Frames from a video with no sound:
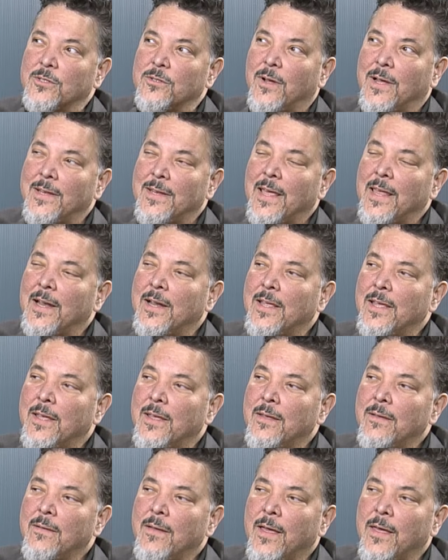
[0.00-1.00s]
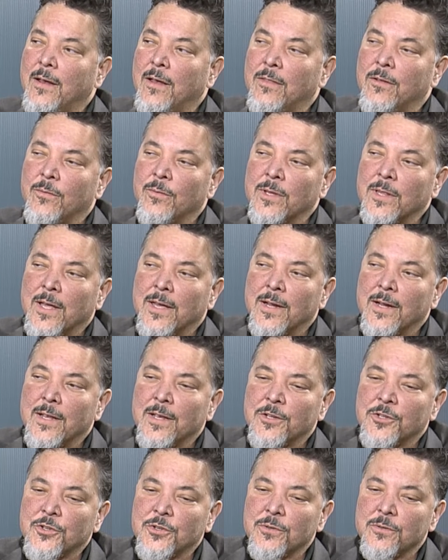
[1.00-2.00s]
identity and other related
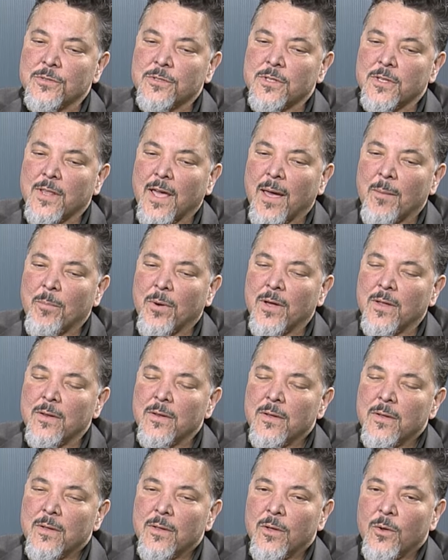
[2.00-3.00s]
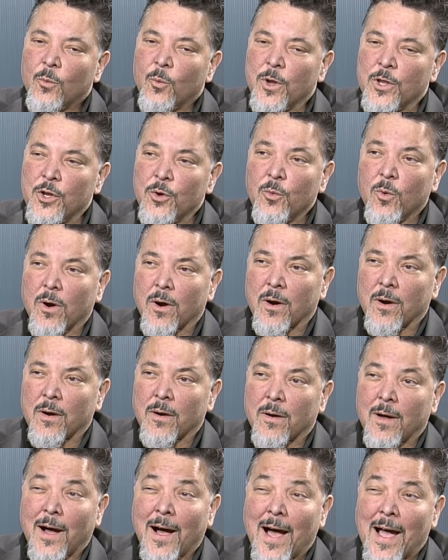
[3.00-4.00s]
issues to that, but when you
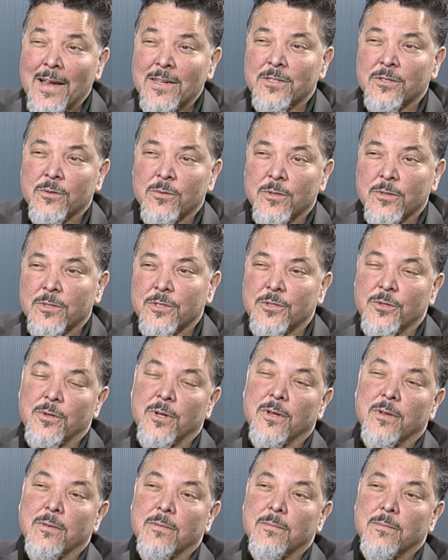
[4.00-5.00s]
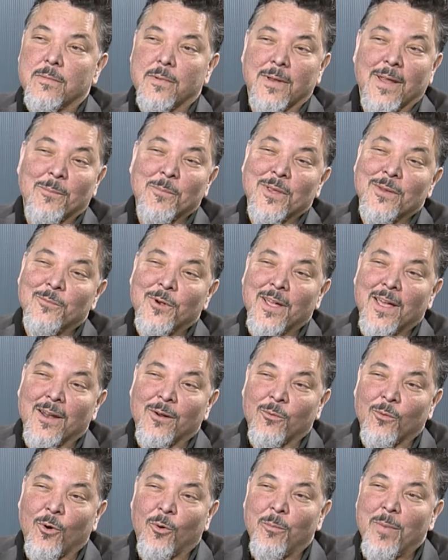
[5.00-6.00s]
were a high school student, and we got to
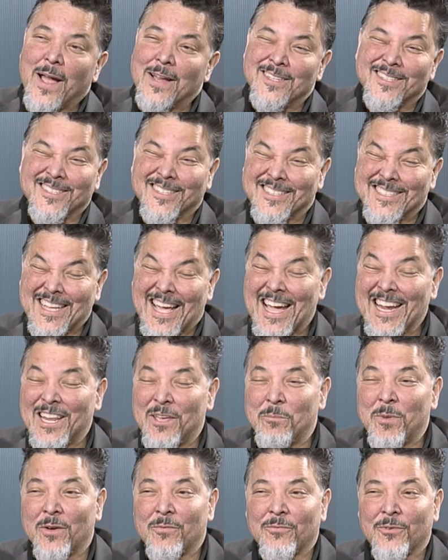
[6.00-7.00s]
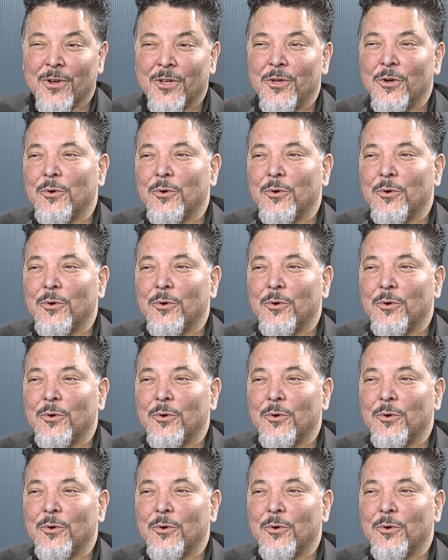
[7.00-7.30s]
roll back just a tiny bit for you.